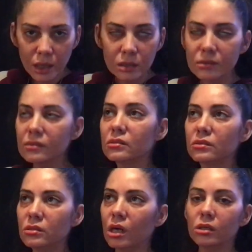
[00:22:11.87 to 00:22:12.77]
because it
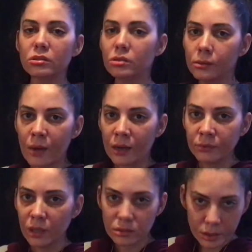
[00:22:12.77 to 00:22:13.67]
stunk so bad
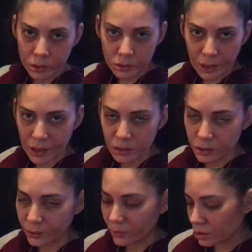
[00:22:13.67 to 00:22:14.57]
when they take those casts
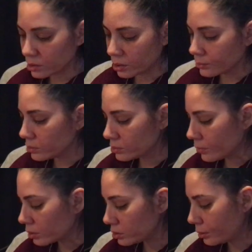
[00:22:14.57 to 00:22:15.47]
off. They still
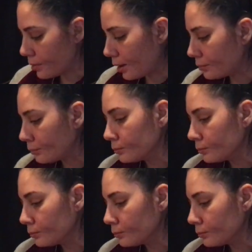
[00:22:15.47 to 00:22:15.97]
smell so bad.